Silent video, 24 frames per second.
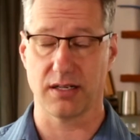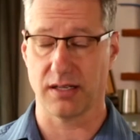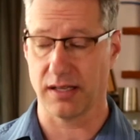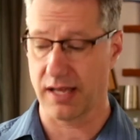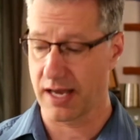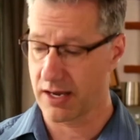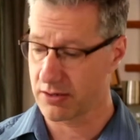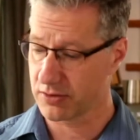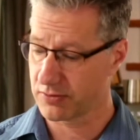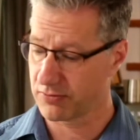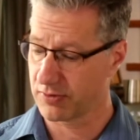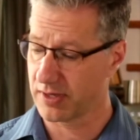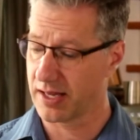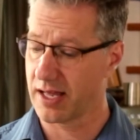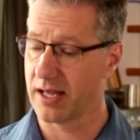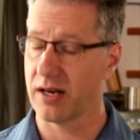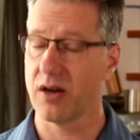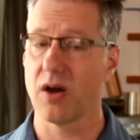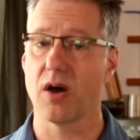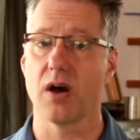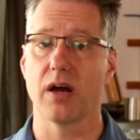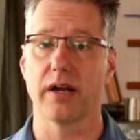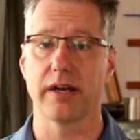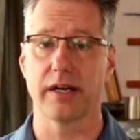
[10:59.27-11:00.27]
allows for that
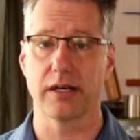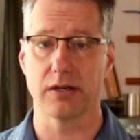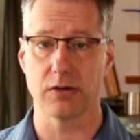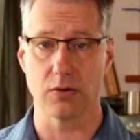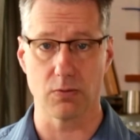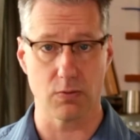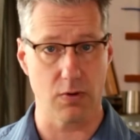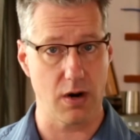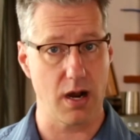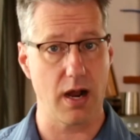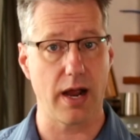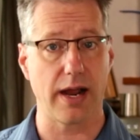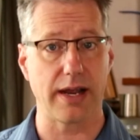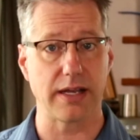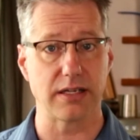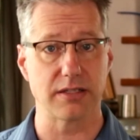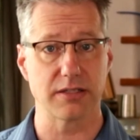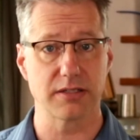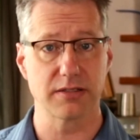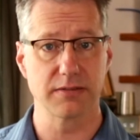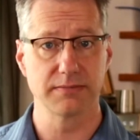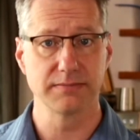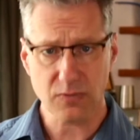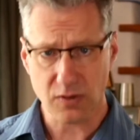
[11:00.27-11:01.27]
hot air to
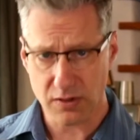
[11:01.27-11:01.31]
rise